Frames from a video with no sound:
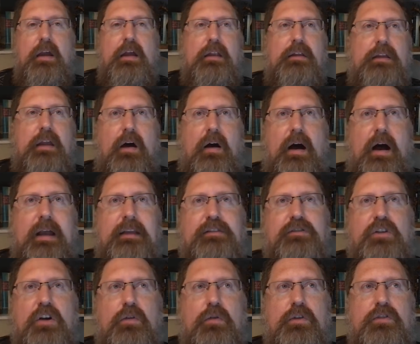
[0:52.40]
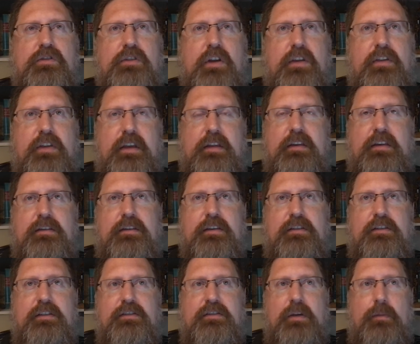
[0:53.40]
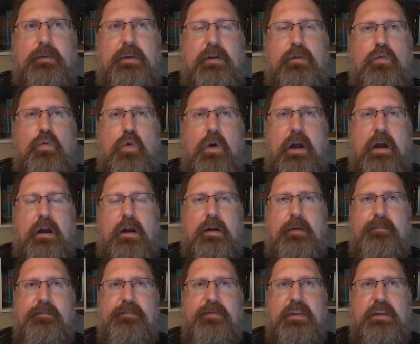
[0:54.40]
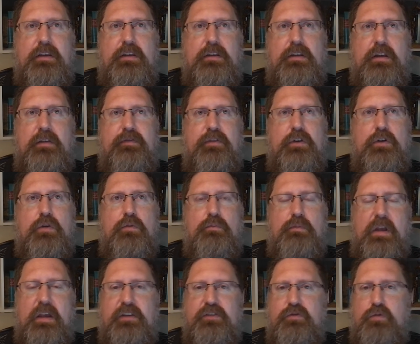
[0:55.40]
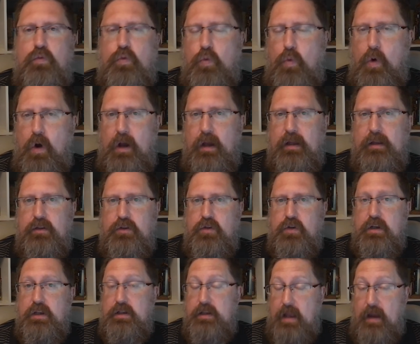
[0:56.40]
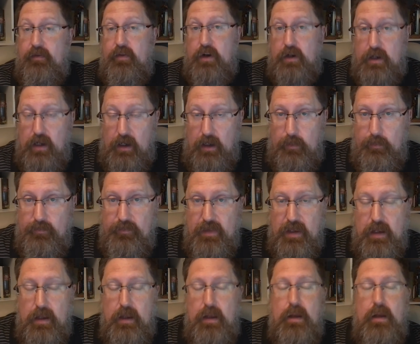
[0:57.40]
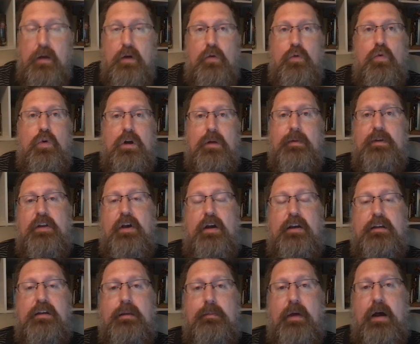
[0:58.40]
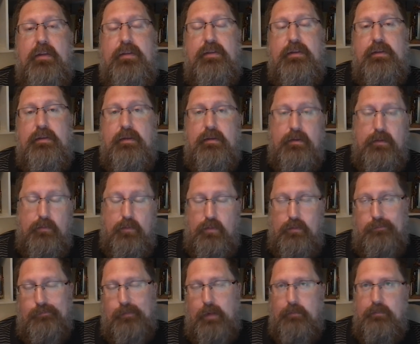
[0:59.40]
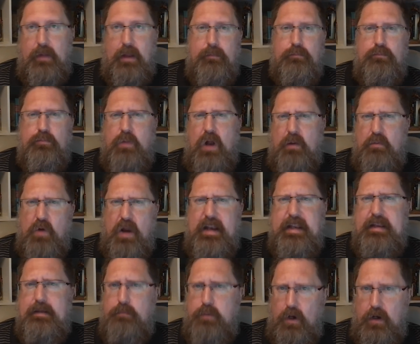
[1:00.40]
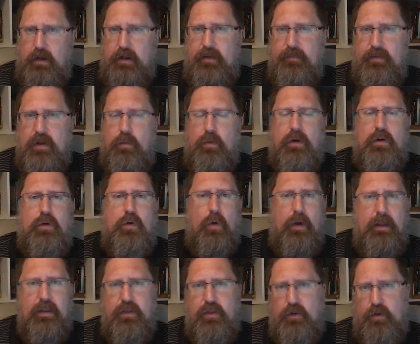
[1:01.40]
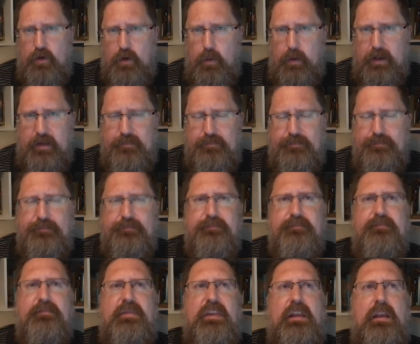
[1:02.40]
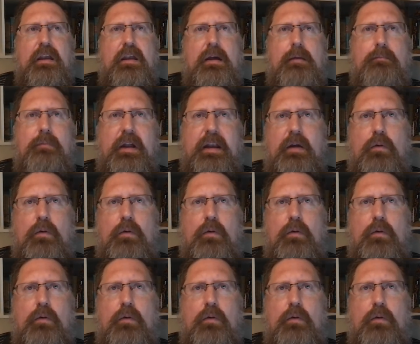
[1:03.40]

Now, I don't want you to think that this is something where if you miss one, you can never come. We're going to be talking about, I'm, I'm, I'm writing a book and we're going through it, but I